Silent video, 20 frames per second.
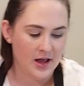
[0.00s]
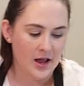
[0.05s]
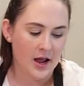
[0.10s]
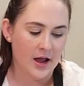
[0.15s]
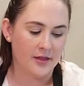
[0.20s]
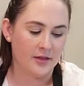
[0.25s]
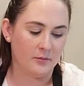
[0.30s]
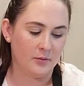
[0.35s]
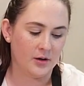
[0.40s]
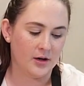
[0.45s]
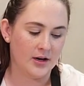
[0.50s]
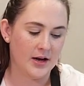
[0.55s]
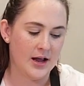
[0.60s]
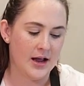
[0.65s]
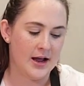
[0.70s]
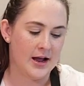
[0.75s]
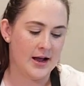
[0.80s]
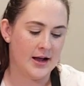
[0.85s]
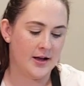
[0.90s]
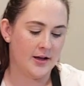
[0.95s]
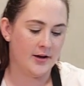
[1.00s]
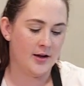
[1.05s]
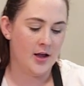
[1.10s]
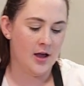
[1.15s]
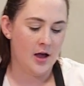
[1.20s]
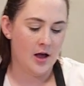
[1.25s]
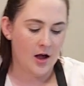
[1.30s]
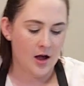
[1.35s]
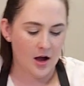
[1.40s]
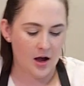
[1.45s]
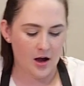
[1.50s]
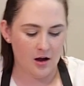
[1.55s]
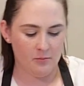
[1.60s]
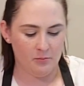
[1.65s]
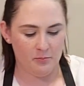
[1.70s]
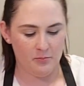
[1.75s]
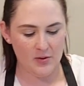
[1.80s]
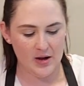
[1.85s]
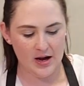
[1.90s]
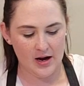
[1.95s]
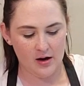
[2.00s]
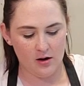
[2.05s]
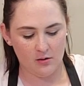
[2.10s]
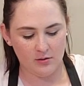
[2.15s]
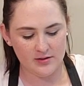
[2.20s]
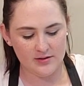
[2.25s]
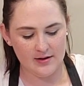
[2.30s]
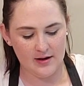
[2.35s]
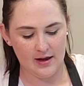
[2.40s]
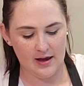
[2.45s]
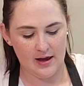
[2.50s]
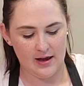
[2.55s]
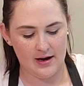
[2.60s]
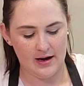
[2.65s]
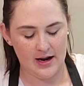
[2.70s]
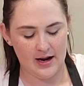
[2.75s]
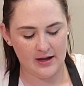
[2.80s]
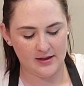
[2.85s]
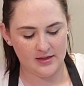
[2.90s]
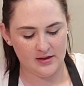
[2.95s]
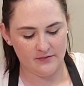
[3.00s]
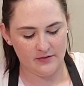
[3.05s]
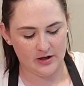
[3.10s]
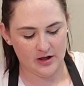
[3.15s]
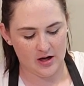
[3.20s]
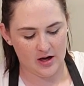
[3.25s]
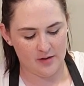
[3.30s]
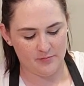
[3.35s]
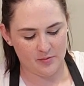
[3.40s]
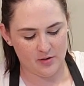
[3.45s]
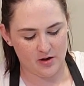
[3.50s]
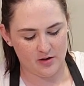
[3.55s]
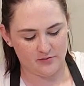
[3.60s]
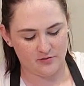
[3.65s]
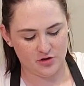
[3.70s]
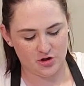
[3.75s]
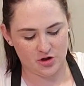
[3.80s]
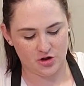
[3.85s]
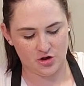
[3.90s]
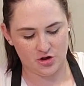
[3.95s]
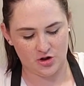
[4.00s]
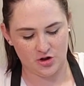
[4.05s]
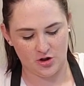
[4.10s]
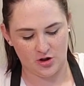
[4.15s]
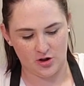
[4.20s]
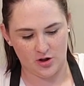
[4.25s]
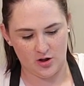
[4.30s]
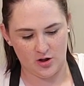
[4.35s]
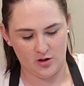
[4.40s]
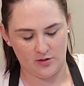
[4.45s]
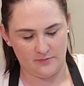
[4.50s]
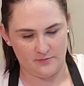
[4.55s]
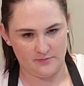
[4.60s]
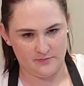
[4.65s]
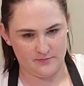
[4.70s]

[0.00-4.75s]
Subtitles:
And then we're gonna add about 1/8 of a cup of sugar.